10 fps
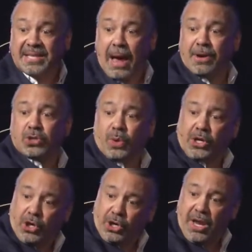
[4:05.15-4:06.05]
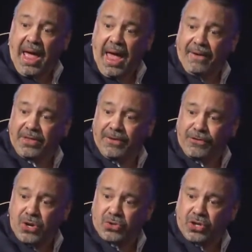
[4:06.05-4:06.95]
It's how much we could have in the
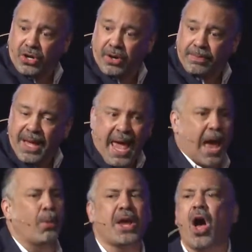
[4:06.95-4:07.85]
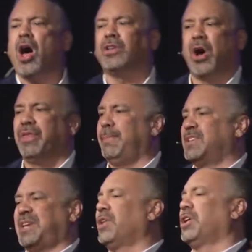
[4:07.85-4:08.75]
future. And we all know that
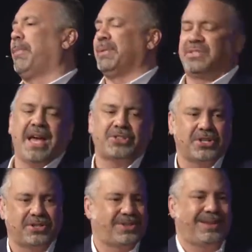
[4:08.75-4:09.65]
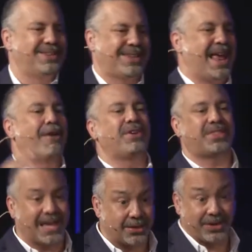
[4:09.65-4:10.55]
material possessions isn't
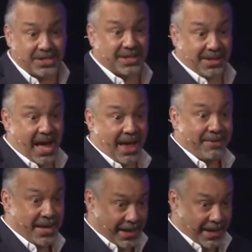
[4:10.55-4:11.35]
everything there is to life.